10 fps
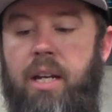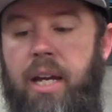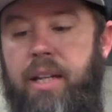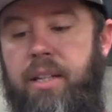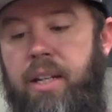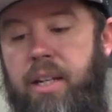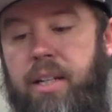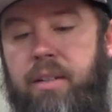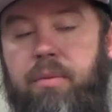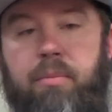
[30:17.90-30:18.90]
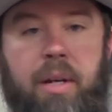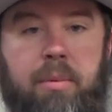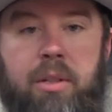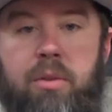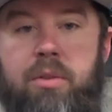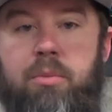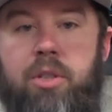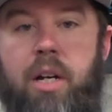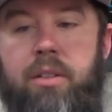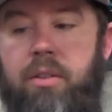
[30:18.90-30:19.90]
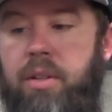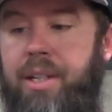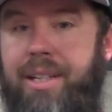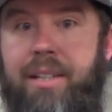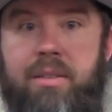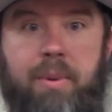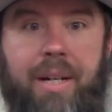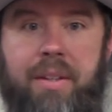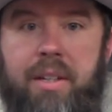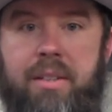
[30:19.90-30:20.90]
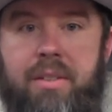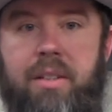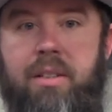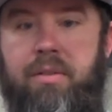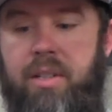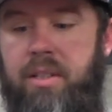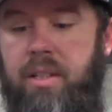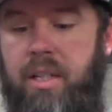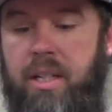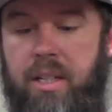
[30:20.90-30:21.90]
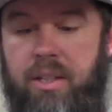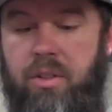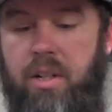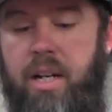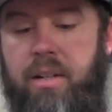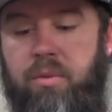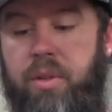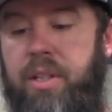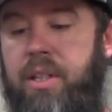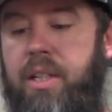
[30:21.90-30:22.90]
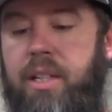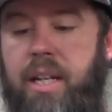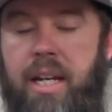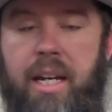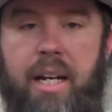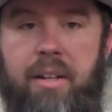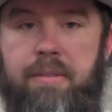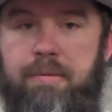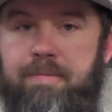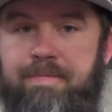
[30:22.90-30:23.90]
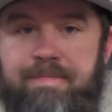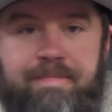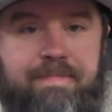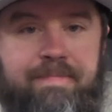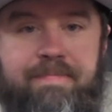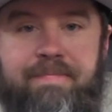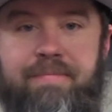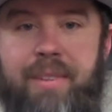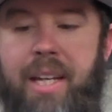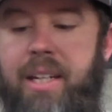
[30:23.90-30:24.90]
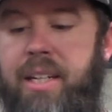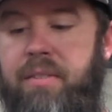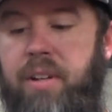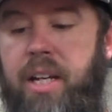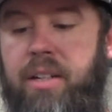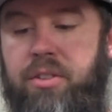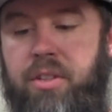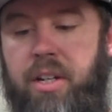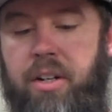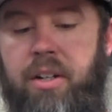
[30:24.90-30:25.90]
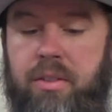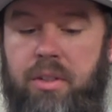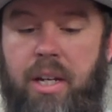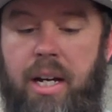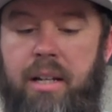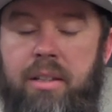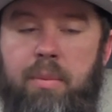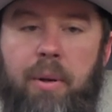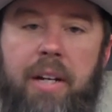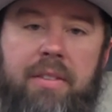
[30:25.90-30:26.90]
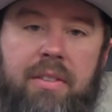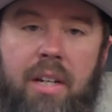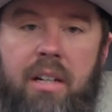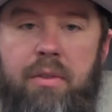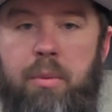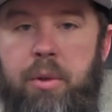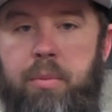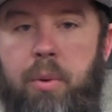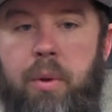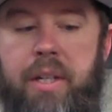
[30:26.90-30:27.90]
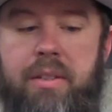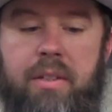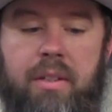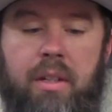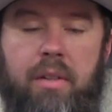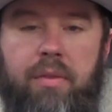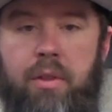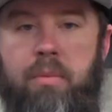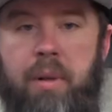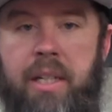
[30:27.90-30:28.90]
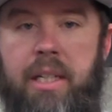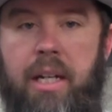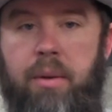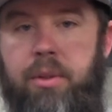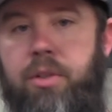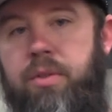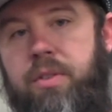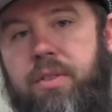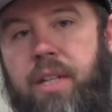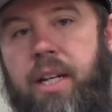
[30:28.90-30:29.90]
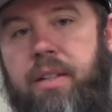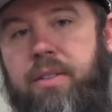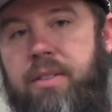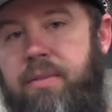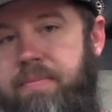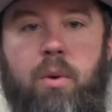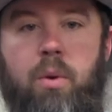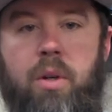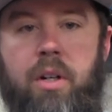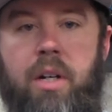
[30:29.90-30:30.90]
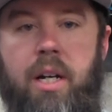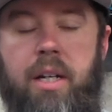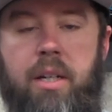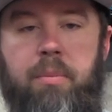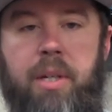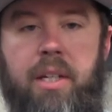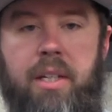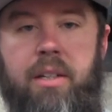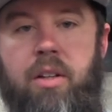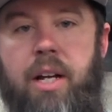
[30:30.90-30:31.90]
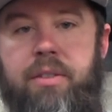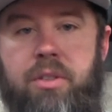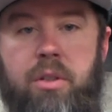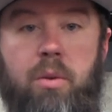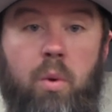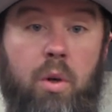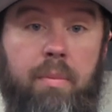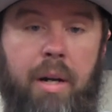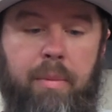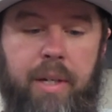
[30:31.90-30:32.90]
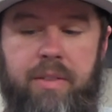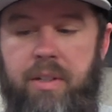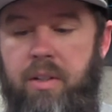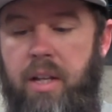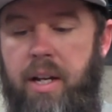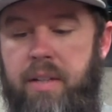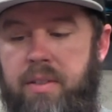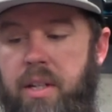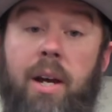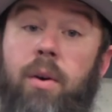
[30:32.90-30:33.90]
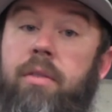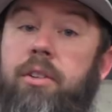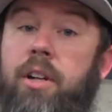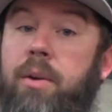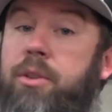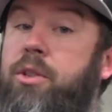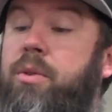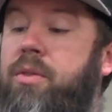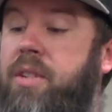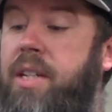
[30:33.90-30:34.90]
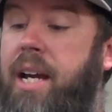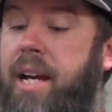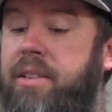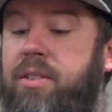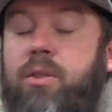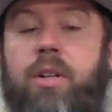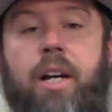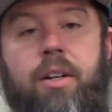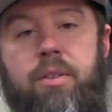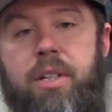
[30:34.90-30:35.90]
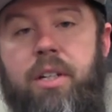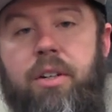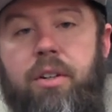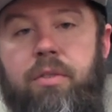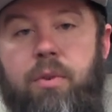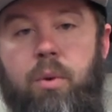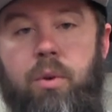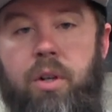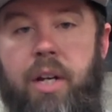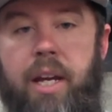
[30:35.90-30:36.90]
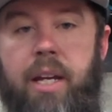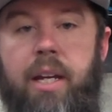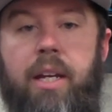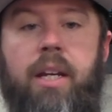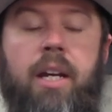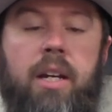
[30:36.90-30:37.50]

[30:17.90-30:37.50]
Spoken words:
and then maybe do some shock tuning, and that's about the extent of it. You're not really going to have any advantage there. So yeah, the price is kind of a moot point. For the money, I would choose the Stance for competing in class 2 or my basic class. However, I would choose the Axial Coyote here for a